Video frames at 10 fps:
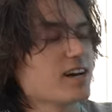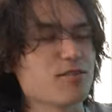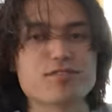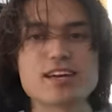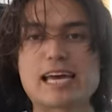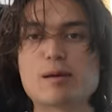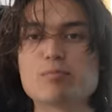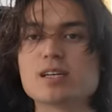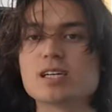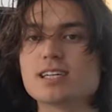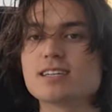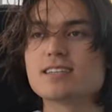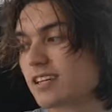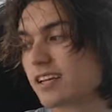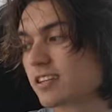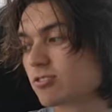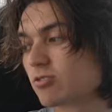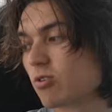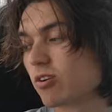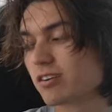Tough game. Can't
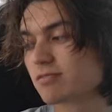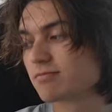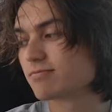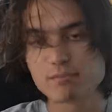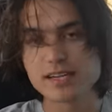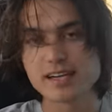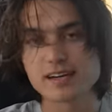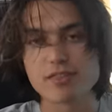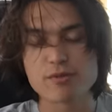score. Big L.